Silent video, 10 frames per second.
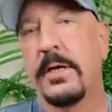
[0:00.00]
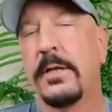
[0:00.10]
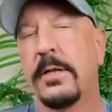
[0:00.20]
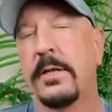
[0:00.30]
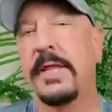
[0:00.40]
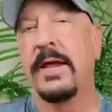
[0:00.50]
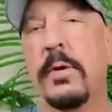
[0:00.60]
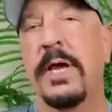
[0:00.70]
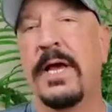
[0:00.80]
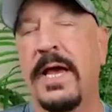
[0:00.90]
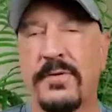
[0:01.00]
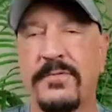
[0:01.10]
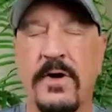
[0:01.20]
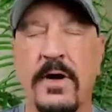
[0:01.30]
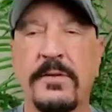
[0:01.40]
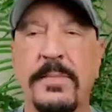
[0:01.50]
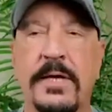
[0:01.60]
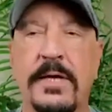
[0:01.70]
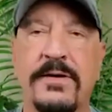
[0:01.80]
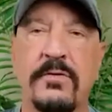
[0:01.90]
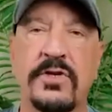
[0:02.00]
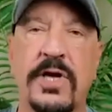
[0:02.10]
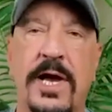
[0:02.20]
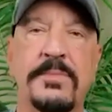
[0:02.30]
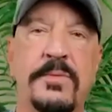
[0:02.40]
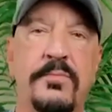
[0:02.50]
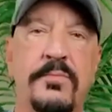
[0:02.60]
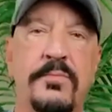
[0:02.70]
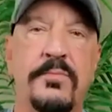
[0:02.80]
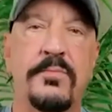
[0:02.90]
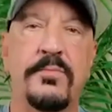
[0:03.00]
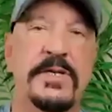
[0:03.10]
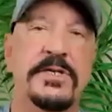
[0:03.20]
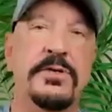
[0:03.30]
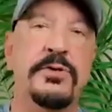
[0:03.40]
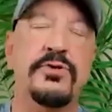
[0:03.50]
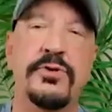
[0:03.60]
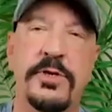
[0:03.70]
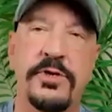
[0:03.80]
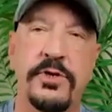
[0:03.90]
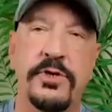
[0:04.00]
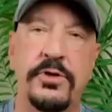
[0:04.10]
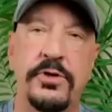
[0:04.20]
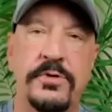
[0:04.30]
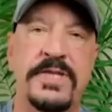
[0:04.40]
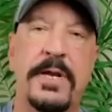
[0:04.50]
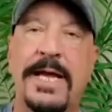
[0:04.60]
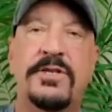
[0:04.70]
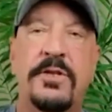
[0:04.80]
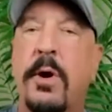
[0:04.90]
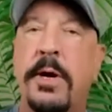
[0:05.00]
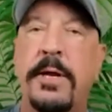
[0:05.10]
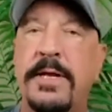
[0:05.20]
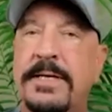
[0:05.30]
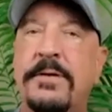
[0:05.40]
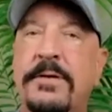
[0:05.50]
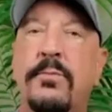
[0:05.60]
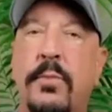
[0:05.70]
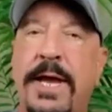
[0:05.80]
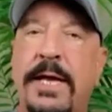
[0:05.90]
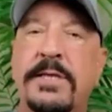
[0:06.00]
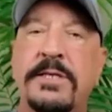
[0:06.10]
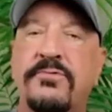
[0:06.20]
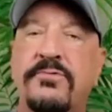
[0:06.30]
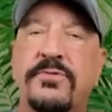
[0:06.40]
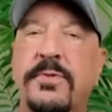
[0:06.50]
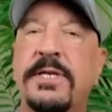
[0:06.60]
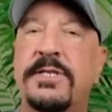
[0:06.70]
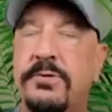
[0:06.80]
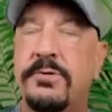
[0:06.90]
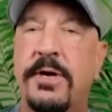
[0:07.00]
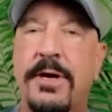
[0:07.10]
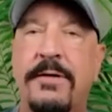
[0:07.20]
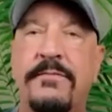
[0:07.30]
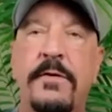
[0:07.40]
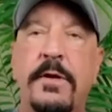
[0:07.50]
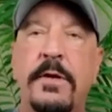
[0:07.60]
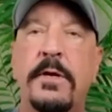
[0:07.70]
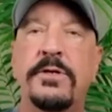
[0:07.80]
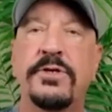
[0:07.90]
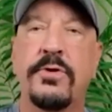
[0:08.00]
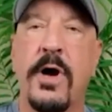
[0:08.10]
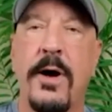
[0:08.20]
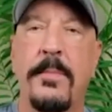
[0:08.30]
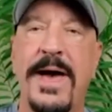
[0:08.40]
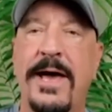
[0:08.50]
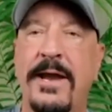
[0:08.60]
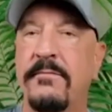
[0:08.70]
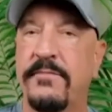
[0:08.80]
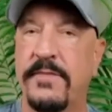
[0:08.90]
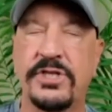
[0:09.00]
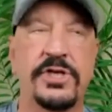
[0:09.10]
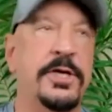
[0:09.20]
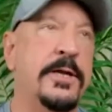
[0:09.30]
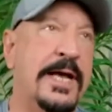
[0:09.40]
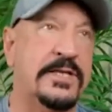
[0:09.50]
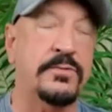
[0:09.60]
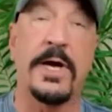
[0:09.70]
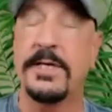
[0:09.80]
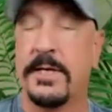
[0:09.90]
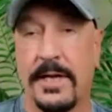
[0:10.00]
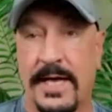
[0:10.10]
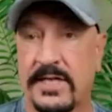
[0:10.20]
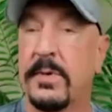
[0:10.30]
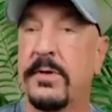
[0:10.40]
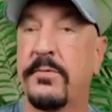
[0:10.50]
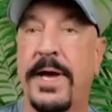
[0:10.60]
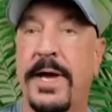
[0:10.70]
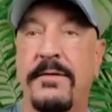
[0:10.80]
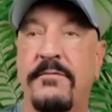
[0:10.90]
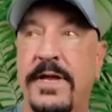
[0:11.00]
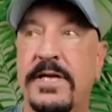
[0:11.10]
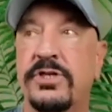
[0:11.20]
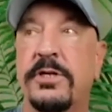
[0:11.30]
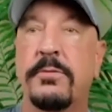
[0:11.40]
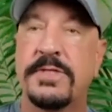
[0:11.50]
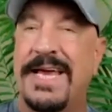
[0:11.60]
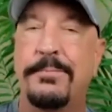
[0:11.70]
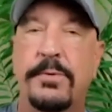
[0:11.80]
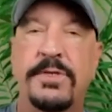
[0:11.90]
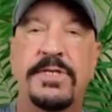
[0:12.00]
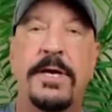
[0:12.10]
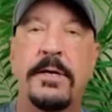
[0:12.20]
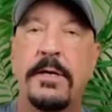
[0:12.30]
They, as we've talked about several times in previous news you can use, they've been late to the party. They didn't raise interest rates soon enough to combat inflation, and that's why at the end of last month we had inflation that was eight percent,